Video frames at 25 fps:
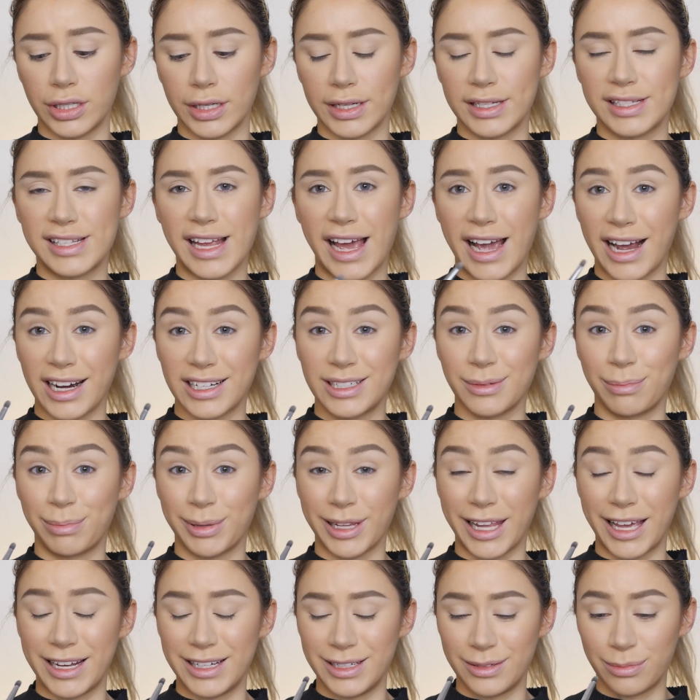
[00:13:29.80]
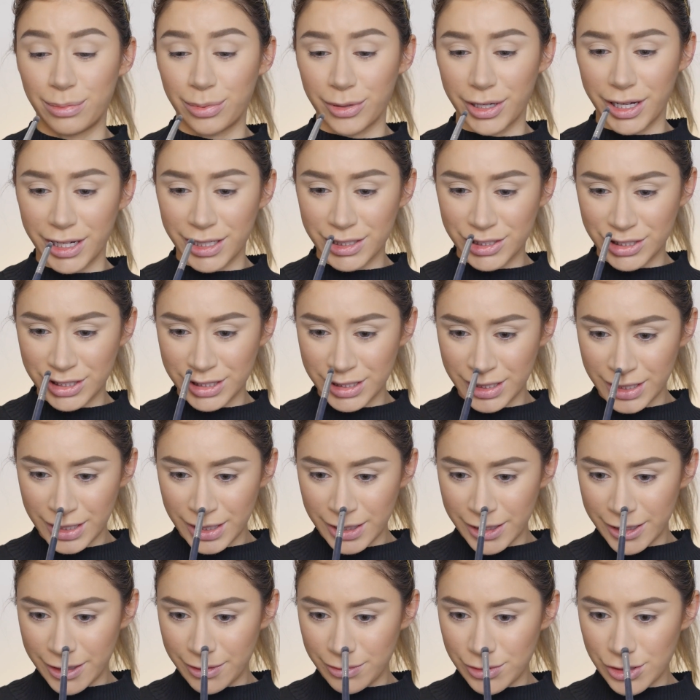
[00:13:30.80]
exact blend brush.
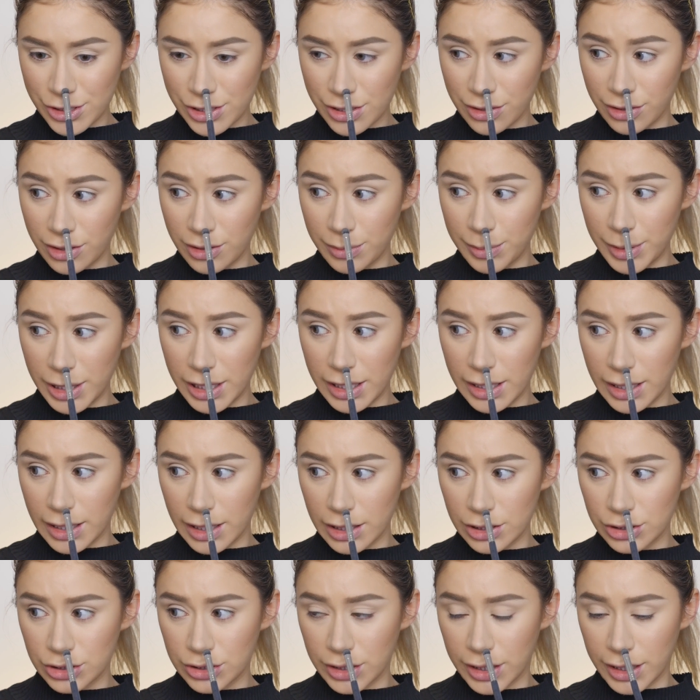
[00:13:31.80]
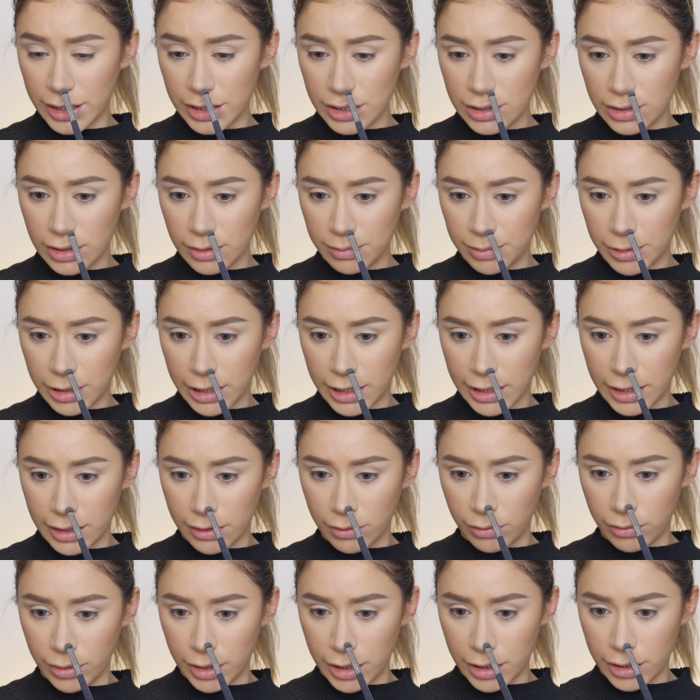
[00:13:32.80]
I'm just going to be trying to apply
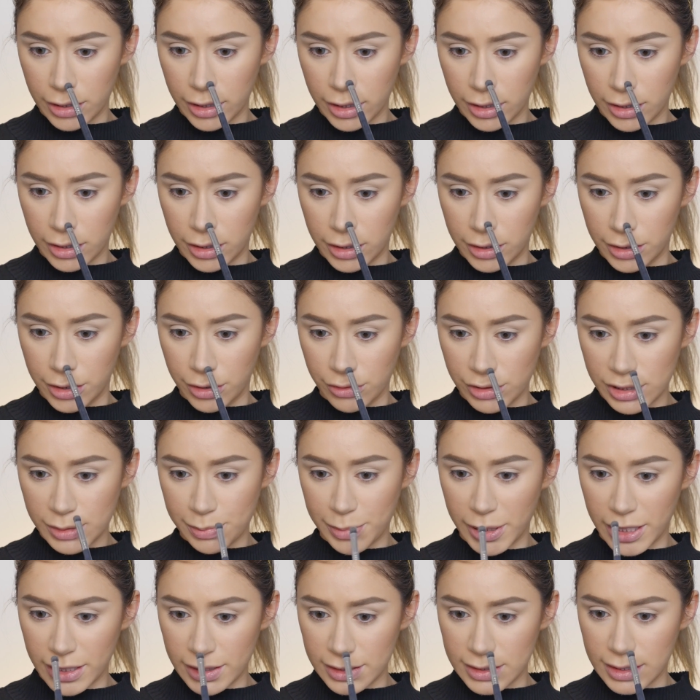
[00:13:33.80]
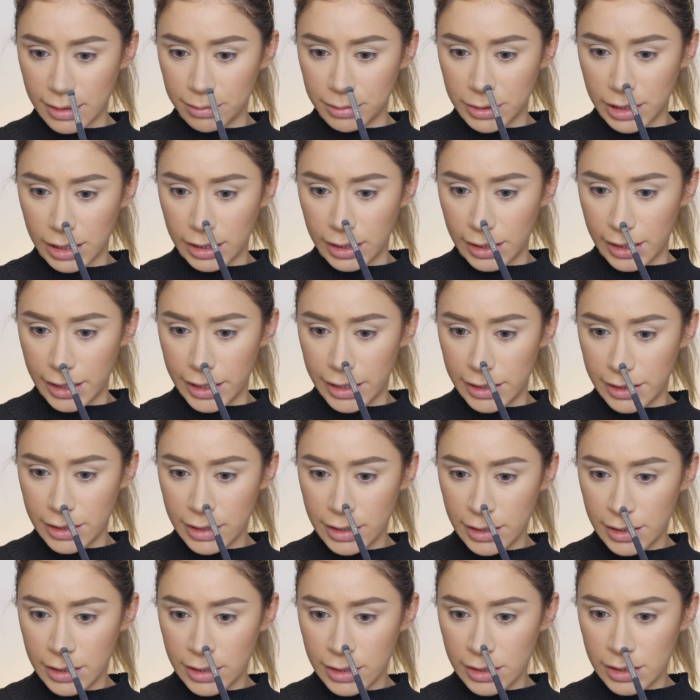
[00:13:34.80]
it where her nose picks up the light.
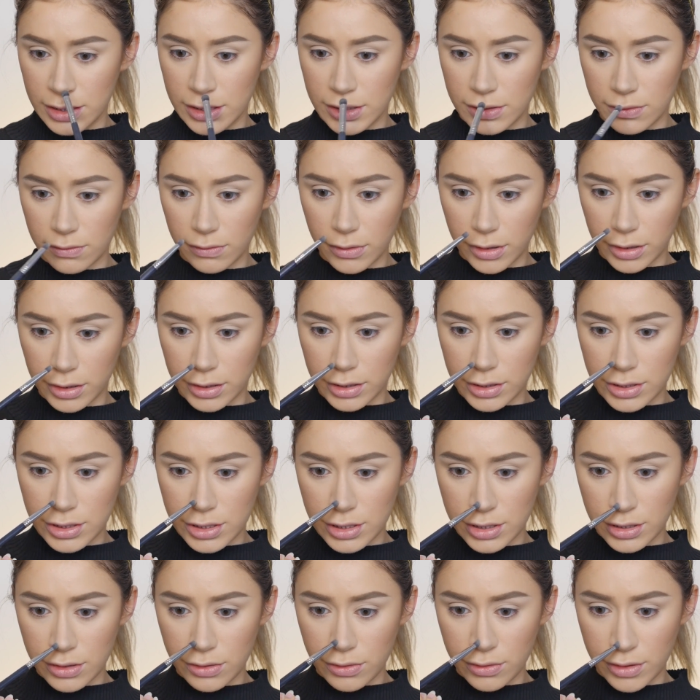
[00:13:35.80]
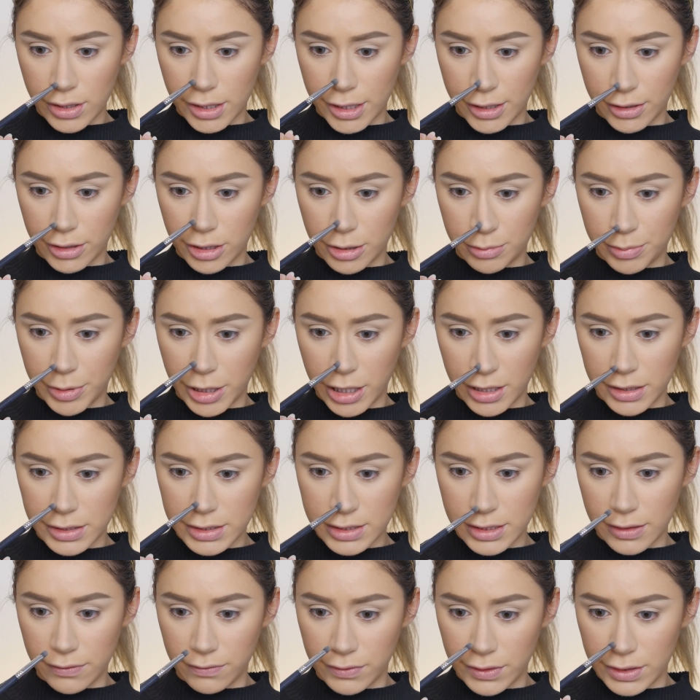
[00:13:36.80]
So on the two outer
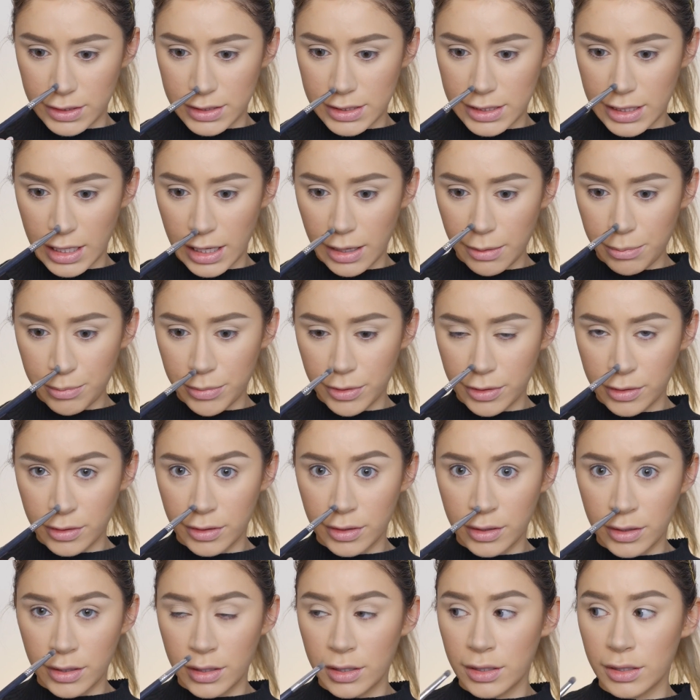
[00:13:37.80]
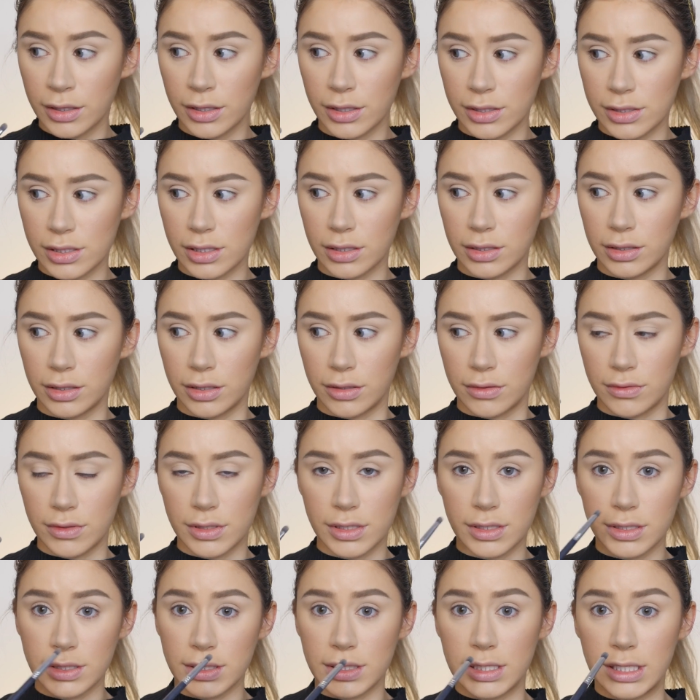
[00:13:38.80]
parts of the tip, because her
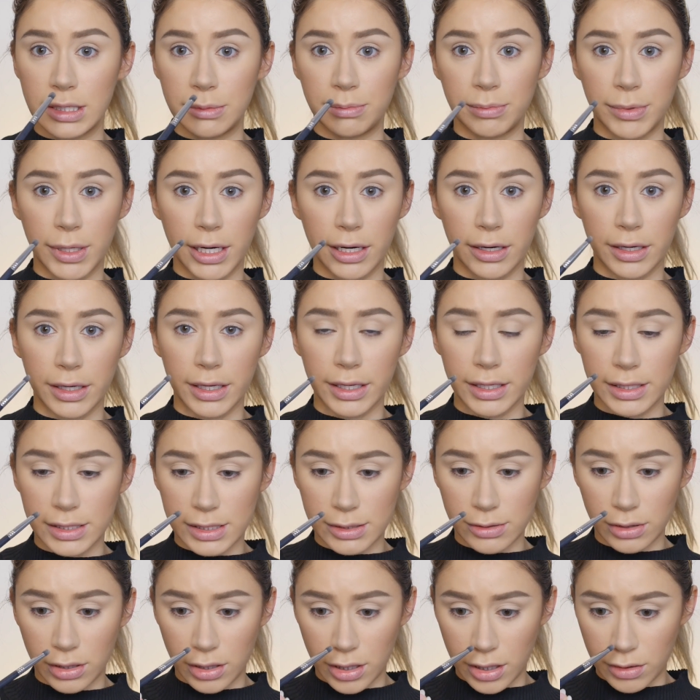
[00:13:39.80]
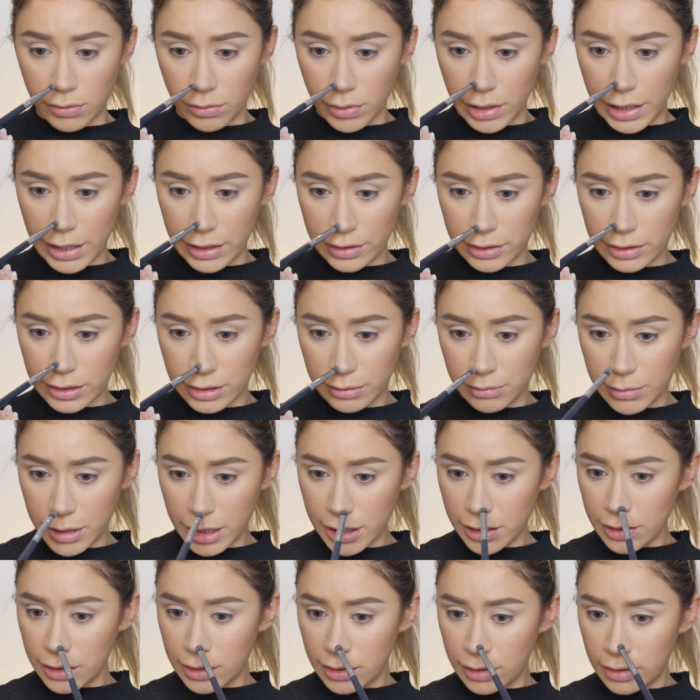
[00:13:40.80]
nose tip area is a lot wider than
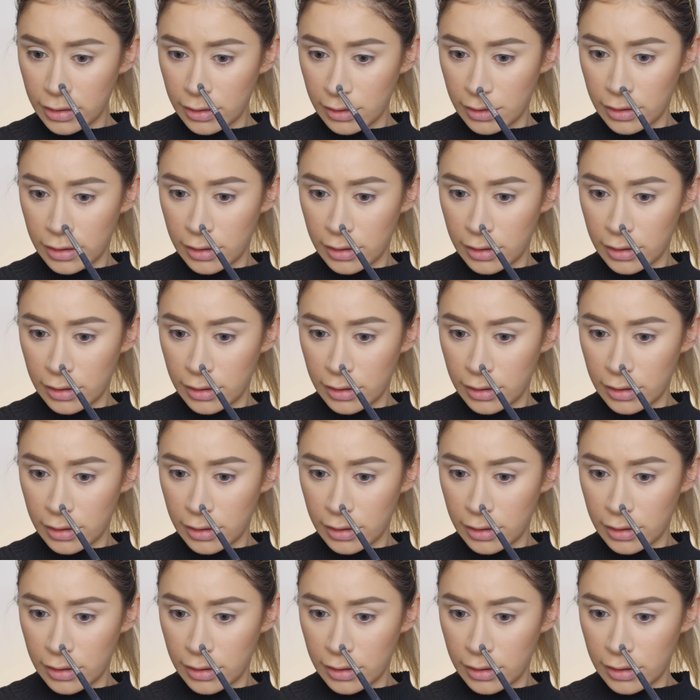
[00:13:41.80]
mine.